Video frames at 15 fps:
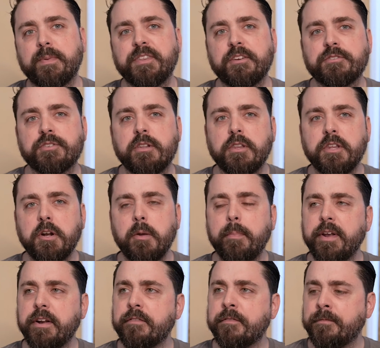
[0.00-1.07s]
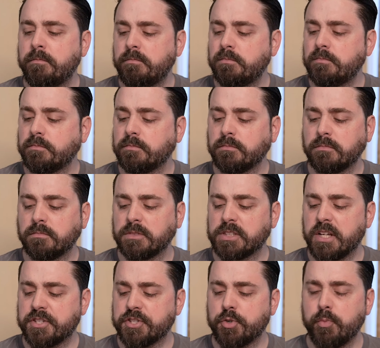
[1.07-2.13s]
but there's a little bit of
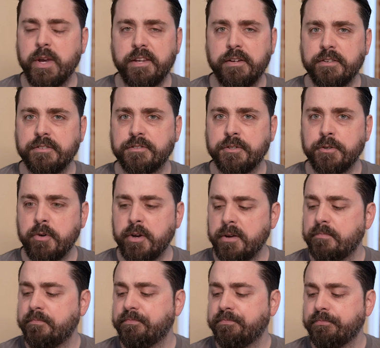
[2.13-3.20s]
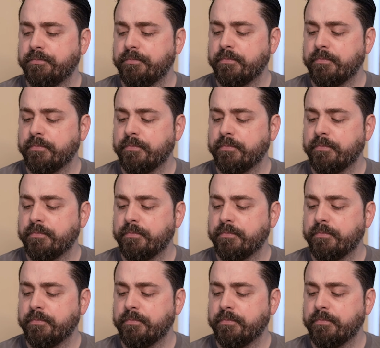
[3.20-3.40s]
like a sweetness to it,